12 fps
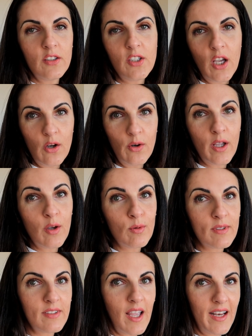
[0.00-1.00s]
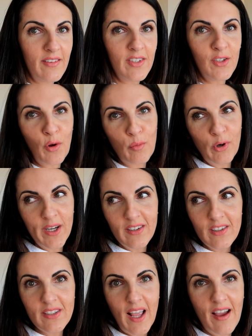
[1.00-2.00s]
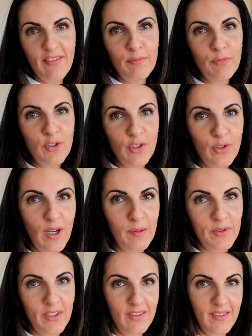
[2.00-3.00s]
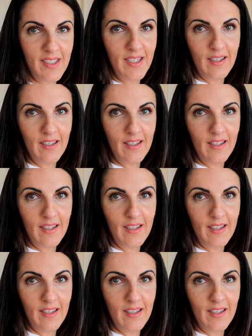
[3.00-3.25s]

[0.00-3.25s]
So it was kind of a no-brainer to have them do upstairs and